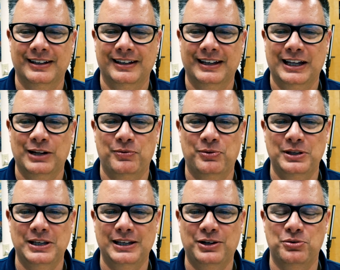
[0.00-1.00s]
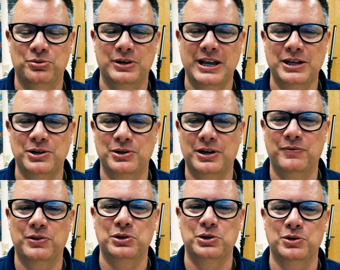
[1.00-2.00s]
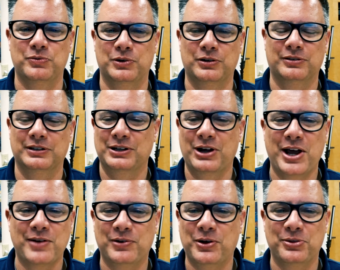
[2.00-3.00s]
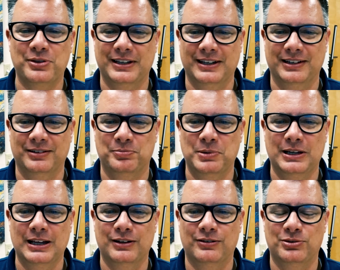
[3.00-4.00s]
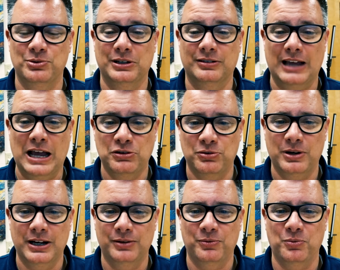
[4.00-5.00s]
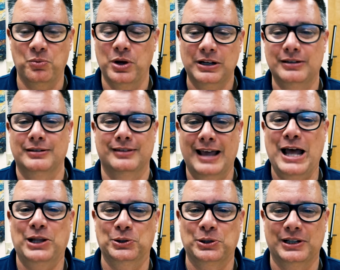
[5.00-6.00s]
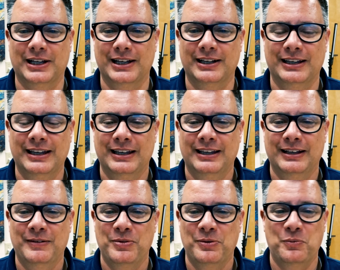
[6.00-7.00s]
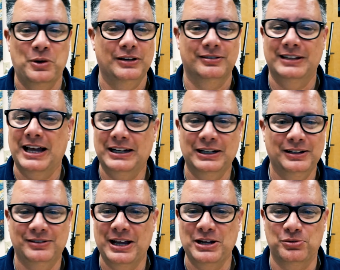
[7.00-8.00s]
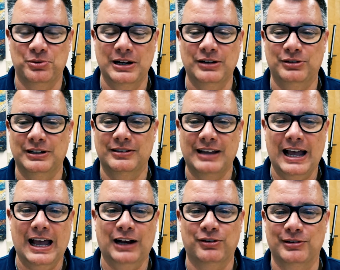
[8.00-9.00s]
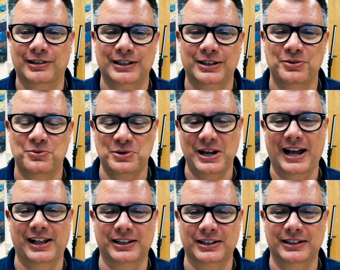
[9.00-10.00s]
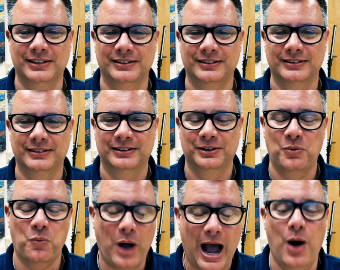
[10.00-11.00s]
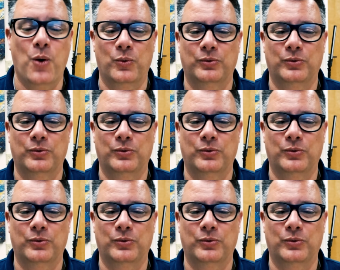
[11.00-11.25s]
And if the creator of the universe, the God of all things, begins to exaggerate, what does that look like? When it's not an exaggeration, it's actually reality. Wow.